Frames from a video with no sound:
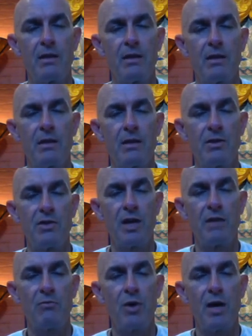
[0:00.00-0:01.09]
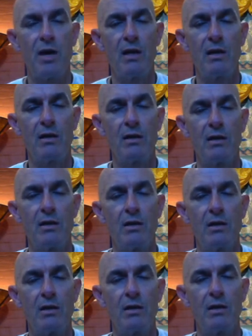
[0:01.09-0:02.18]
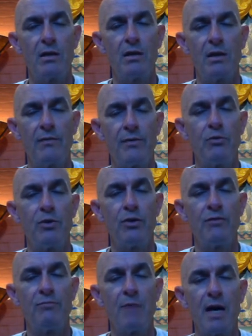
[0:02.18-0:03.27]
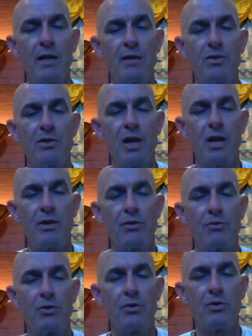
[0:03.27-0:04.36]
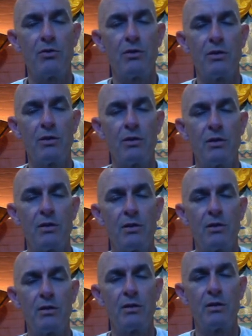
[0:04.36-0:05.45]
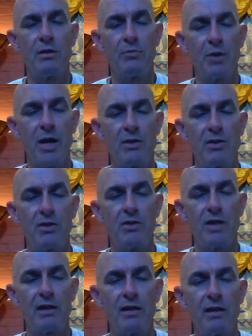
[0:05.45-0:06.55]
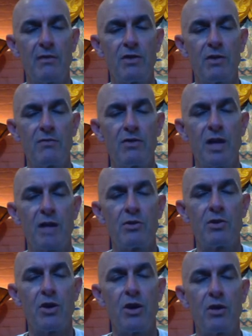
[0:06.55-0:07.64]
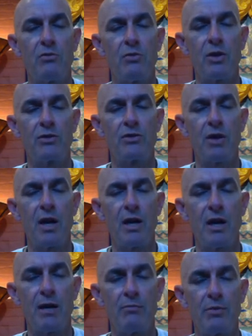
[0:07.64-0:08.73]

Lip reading: In the same way, if the root of mind is cut through, the branches and leaves of samsara will dry up.